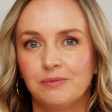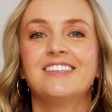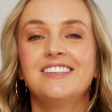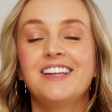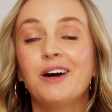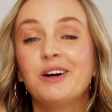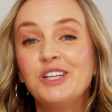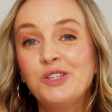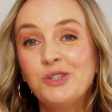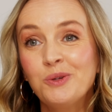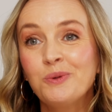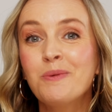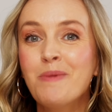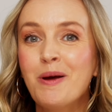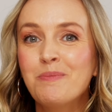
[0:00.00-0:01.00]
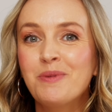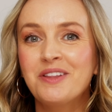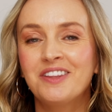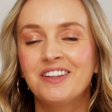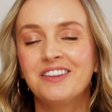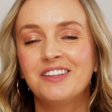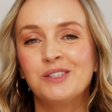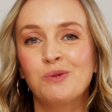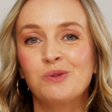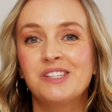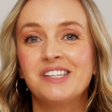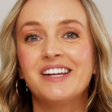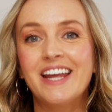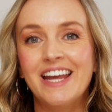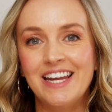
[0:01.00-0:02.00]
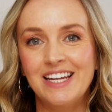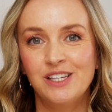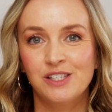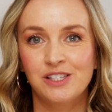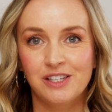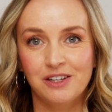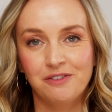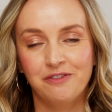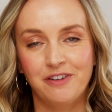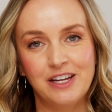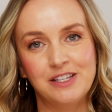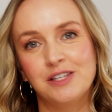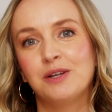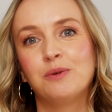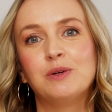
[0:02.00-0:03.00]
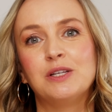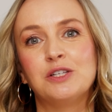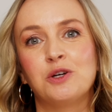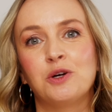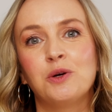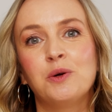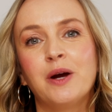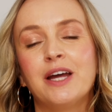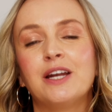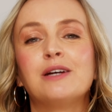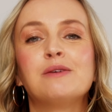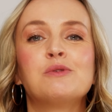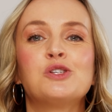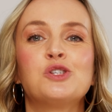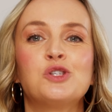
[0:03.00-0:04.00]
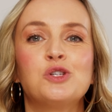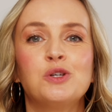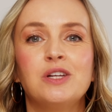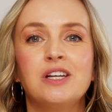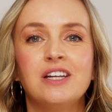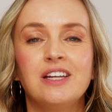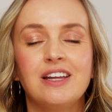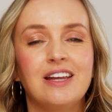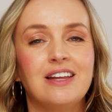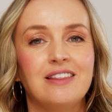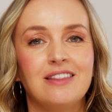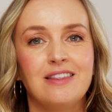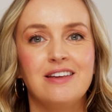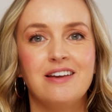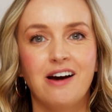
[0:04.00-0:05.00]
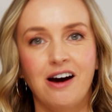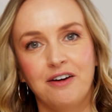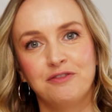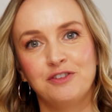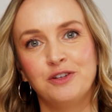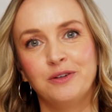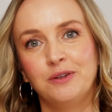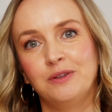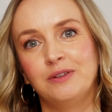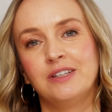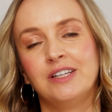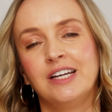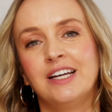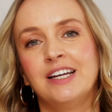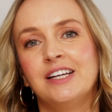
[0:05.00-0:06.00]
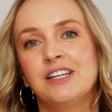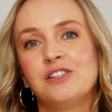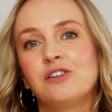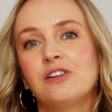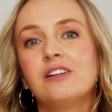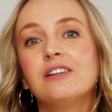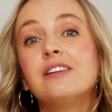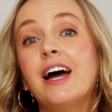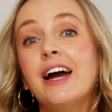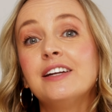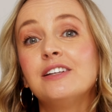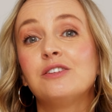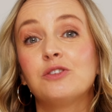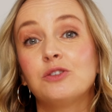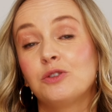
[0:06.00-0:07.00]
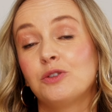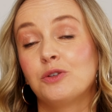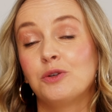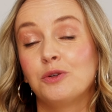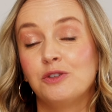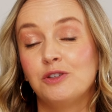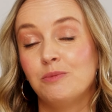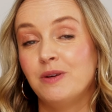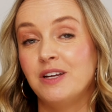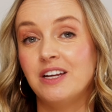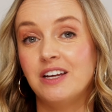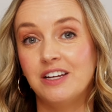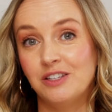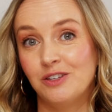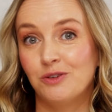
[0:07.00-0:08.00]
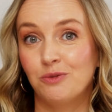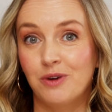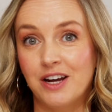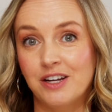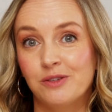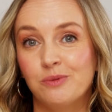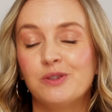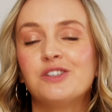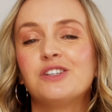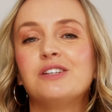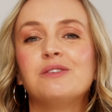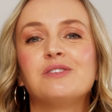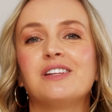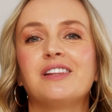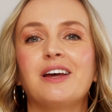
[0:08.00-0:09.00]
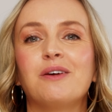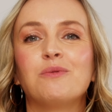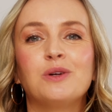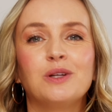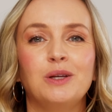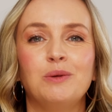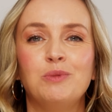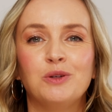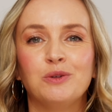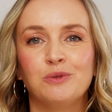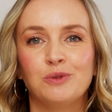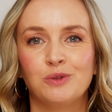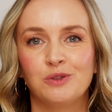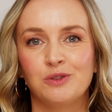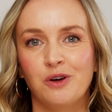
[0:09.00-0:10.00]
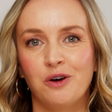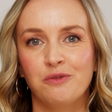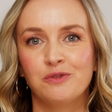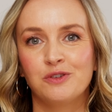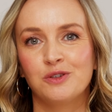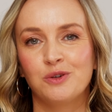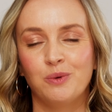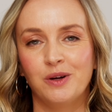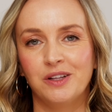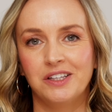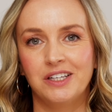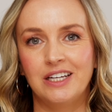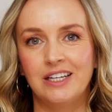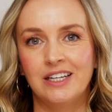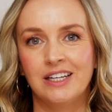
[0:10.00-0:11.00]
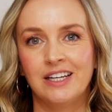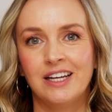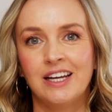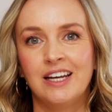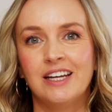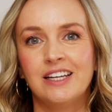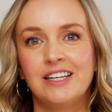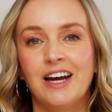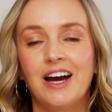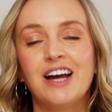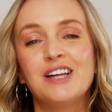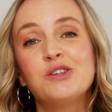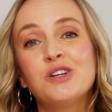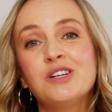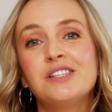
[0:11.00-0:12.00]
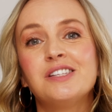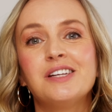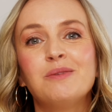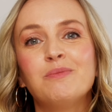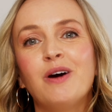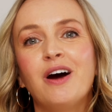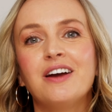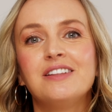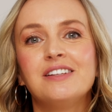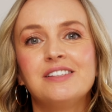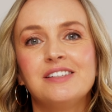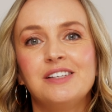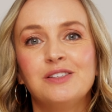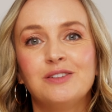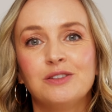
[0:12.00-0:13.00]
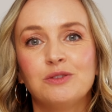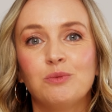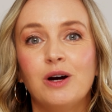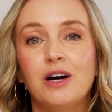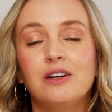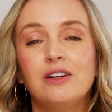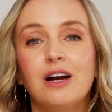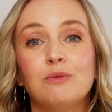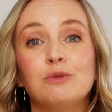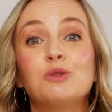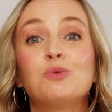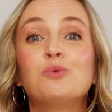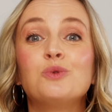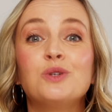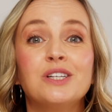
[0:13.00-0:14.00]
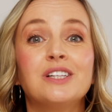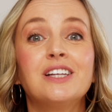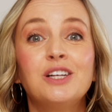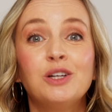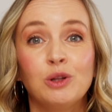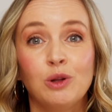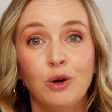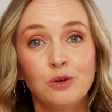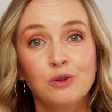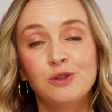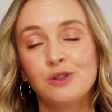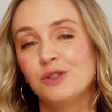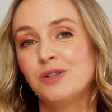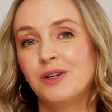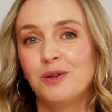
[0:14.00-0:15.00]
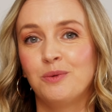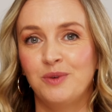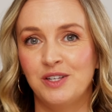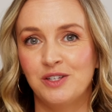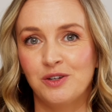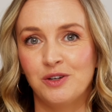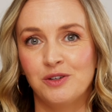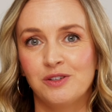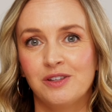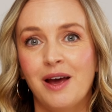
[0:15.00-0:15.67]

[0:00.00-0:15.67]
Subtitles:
Now, I do remember that this was an east-facing window and I was shooting in the afternoon. So the light is also going to be indirect, which gives it that really beautiful soft quality. Now, as you can see behind the scenes as well, I was really close to the windows.